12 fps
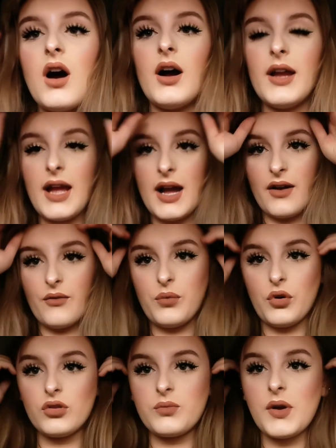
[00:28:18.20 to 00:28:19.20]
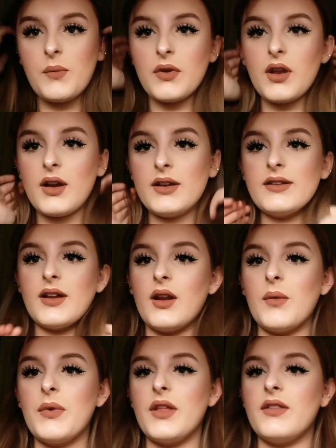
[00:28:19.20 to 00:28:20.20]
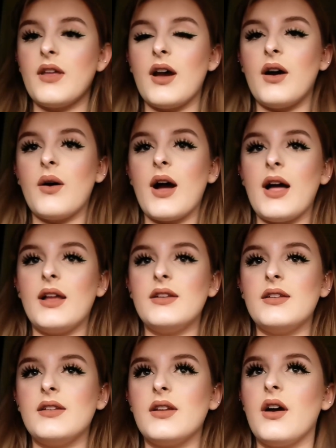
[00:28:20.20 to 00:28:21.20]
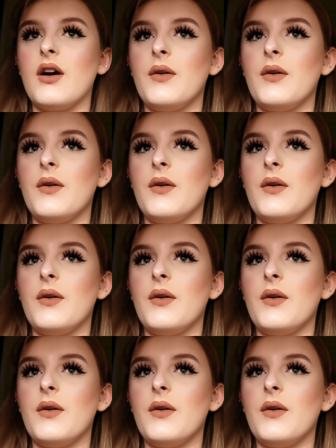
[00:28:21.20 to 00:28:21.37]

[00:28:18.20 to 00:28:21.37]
I have pulled my blind down a bit now and